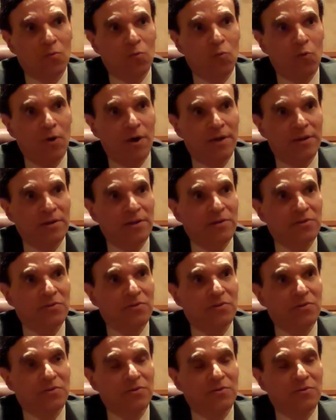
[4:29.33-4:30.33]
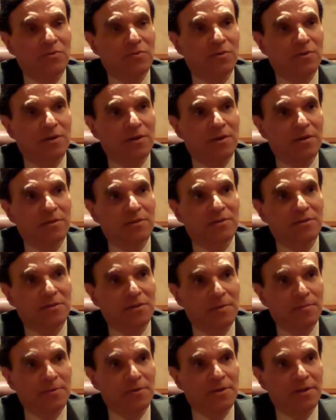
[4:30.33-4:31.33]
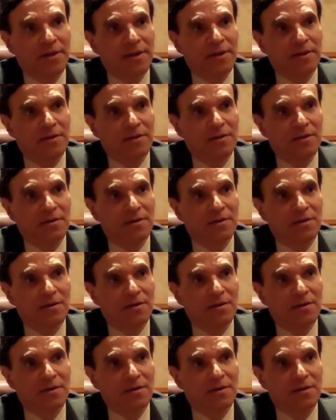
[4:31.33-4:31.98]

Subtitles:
One is to stimulate